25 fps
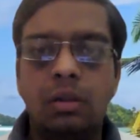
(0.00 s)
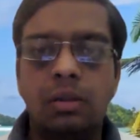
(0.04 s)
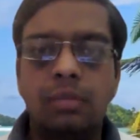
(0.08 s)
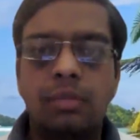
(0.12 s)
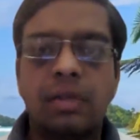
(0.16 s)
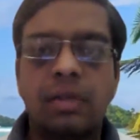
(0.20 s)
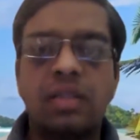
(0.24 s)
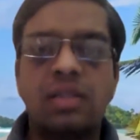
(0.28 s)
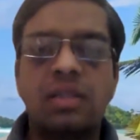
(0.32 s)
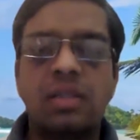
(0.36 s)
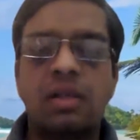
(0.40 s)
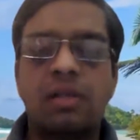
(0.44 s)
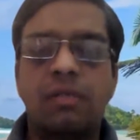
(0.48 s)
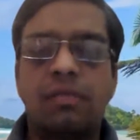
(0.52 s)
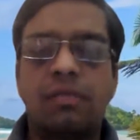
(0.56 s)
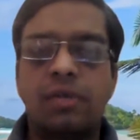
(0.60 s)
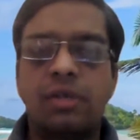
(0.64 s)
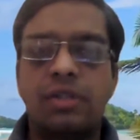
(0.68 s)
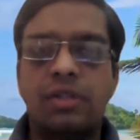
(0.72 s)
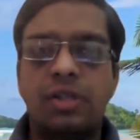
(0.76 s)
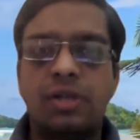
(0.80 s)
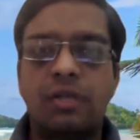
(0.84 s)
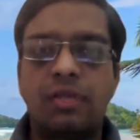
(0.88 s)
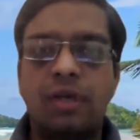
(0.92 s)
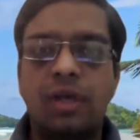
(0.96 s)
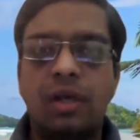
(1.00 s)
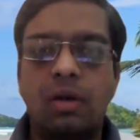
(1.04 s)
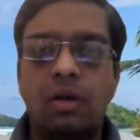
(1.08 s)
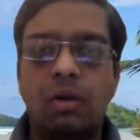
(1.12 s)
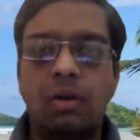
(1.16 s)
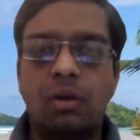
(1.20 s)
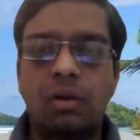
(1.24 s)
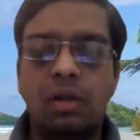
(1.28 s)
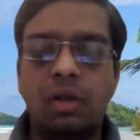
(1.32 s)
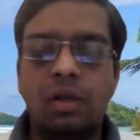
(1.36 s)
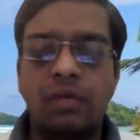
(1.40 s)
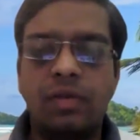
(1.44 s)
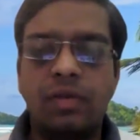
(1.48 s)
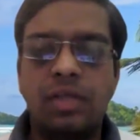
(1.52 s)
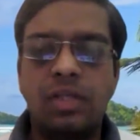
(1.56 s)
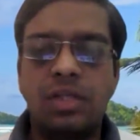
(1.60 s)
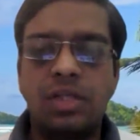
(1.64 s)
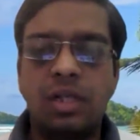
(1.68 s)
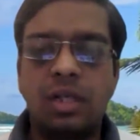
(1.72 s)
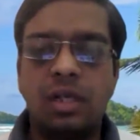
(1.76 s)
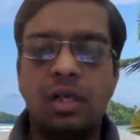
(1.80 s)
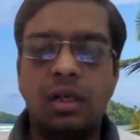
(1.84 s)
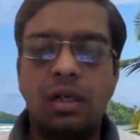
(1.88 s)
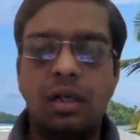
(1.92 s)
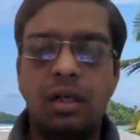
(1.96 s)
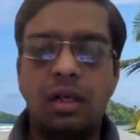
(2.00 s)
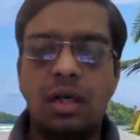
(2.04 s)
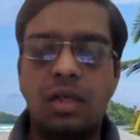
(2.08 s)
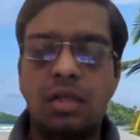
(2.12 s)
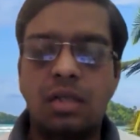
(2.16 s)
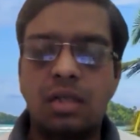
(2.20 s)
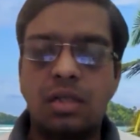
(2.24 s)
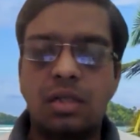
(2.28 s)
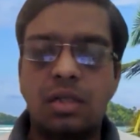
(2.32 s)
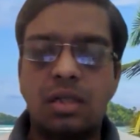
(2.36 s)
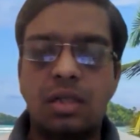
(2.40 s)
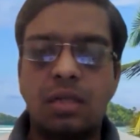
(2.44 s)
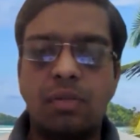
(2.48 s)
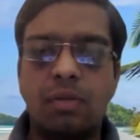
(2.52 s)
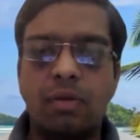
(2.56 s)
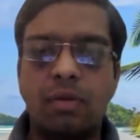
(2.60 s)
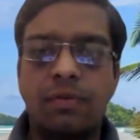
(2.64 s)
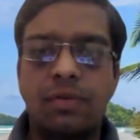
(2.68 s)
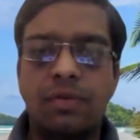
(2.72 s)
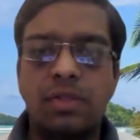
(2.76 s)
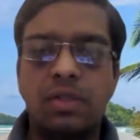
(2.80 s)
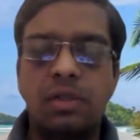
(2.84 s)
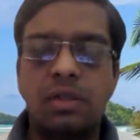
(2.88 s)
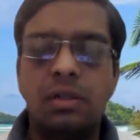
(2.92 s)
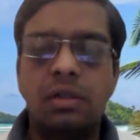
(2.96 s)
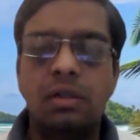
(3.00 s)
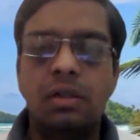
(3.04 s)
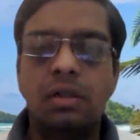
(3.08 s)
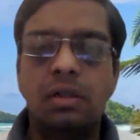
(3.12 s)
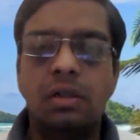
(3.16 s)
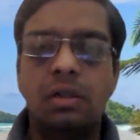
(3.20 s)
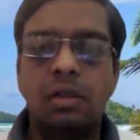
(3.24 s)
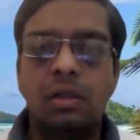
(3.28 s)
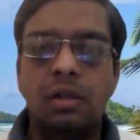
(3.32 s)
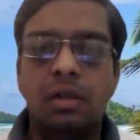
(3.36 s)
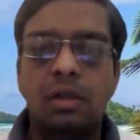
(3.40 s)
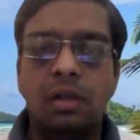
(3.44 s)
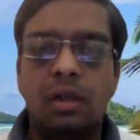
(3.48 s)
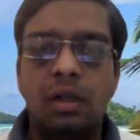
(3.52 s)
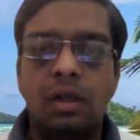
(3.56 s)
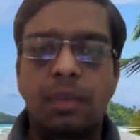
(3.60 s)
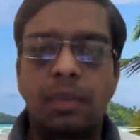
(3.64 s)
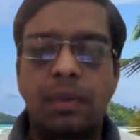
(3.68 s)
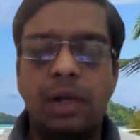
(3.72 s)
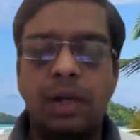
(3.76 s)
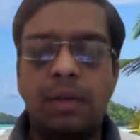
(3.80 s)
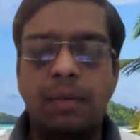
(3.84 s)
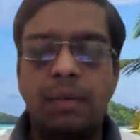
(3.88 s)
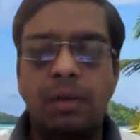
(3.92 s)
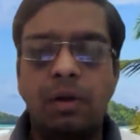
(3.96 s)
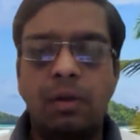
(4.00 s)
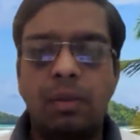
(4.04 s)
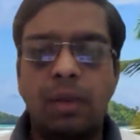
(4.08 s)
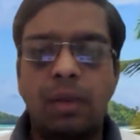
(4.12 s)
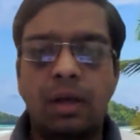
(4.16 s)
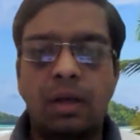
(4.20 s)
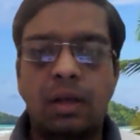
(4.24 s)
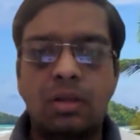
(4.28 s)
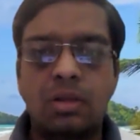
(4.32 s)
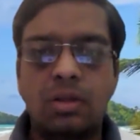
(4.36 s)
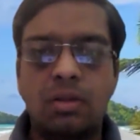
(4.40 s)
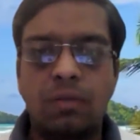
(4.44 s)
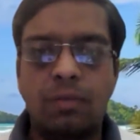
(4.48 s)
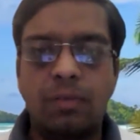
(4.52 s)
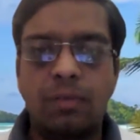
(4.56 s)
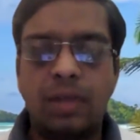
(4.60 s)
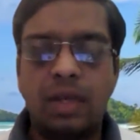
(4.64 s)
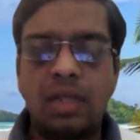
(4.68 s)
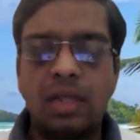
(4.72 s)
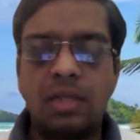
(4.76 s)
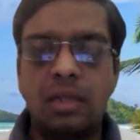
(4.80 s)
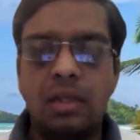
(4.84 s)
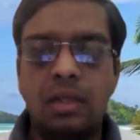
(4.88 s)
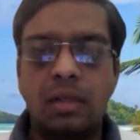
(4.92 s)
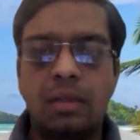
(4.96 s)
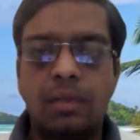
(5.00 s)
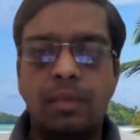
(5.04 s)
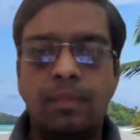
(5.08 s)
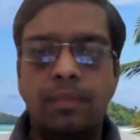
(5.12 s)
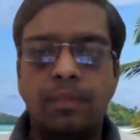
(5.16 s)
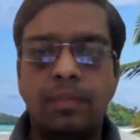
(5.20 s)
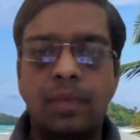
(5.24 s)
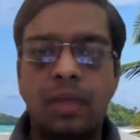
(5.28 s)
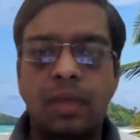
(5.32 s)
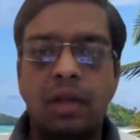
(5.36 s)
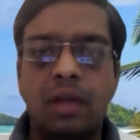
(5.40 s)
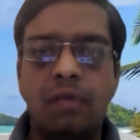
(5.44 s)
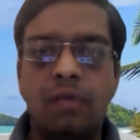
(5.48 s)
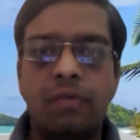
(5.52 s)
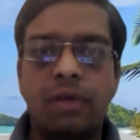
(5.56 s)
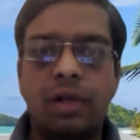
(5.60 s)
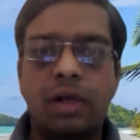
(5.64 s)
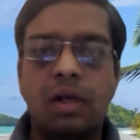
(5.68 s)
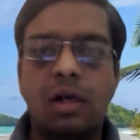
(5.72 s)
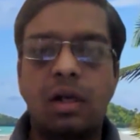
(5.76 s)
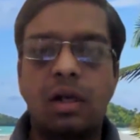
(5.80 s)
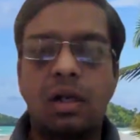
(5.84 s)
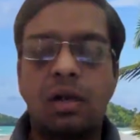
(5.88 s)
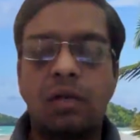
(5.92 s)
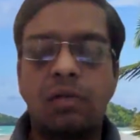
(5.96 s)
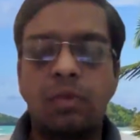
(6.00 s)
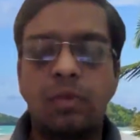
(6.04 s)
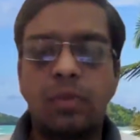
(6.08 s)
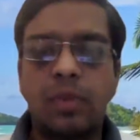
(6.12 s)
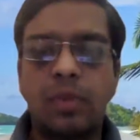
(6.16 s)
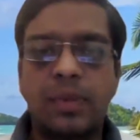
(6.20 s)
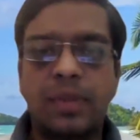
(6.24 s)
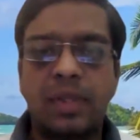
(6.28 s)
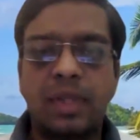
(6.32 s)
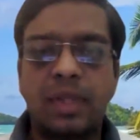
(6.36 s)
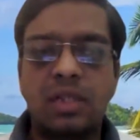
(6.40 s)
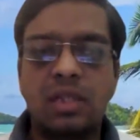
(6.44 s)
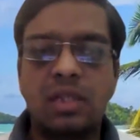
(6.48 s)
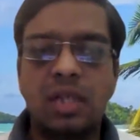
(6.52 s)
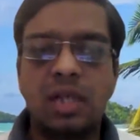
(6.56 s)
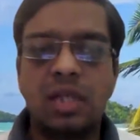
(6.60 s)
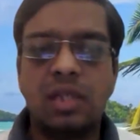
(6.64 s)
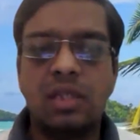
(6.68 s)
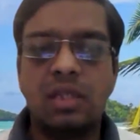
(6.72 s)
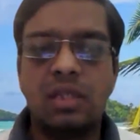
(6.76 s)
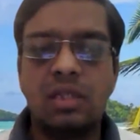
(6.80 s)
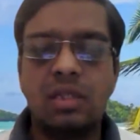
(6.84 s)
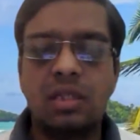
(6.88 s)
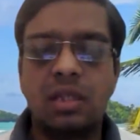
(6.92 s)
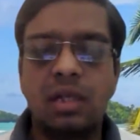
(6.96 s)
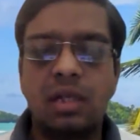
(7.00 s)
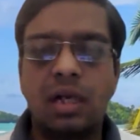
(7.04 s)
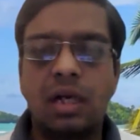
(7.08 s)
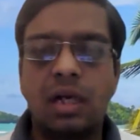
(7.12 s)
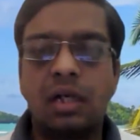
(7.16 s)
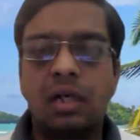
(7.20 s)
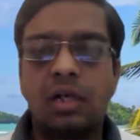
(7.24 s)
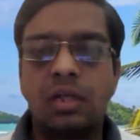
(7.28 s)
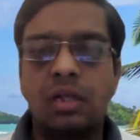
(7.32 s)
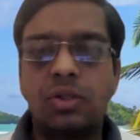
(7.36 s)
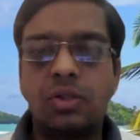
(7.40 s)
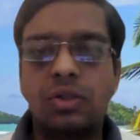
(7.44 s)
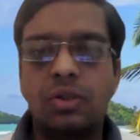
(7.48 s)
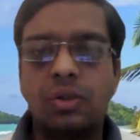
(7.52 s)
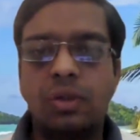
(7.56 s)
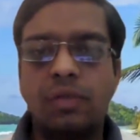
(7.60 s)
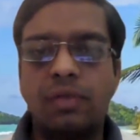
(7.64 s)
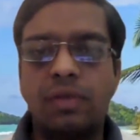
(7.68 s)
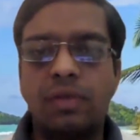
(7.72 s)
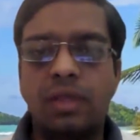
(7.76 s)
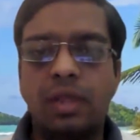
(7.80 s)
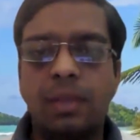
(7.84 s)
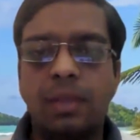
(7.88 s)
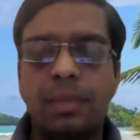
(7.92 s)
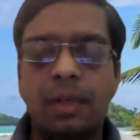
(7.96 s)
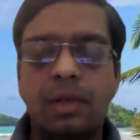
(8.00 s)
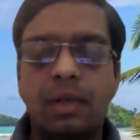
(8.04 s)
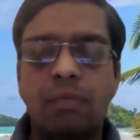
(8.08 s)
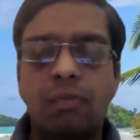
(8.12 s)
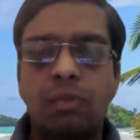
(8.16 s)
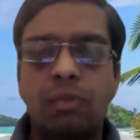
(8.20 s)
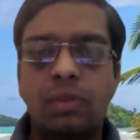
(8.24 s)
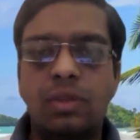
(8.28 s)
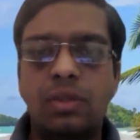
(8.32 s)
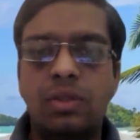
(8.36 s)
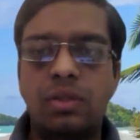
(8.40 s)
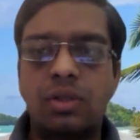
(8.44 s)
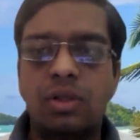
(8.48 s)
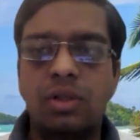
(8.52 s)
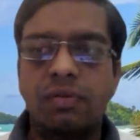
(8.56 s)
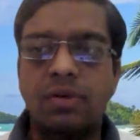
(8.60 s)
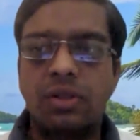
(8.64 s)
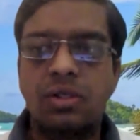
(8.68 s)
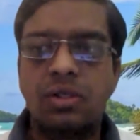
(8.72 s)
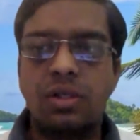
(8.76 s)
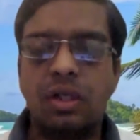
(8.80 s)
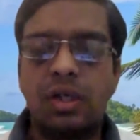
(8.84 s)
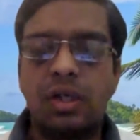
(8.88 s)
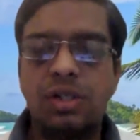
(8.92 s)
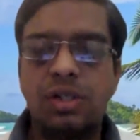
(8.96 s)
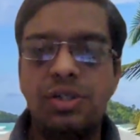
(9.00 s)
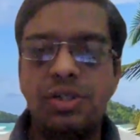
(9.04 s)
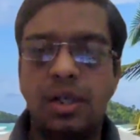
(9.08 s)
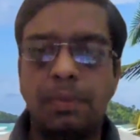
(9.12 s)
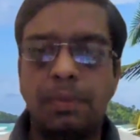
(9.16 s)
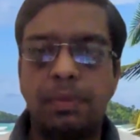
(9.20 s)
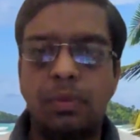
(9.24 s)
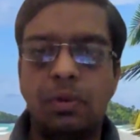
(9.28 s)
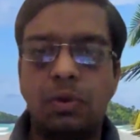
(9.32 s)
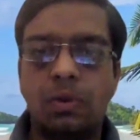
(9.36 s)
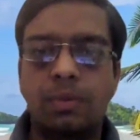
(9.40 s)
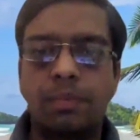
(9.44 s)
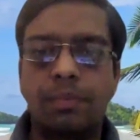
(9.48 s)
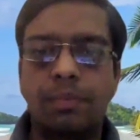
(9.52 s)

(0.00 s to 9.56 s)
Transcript: Myself, JV and Dr. Ravi Jain, Assistant Professor, Department of Practice of Medicine and Faculty of Homeopathic Science at JAYOTI VIDYAPEETH Women's University, Jaipur.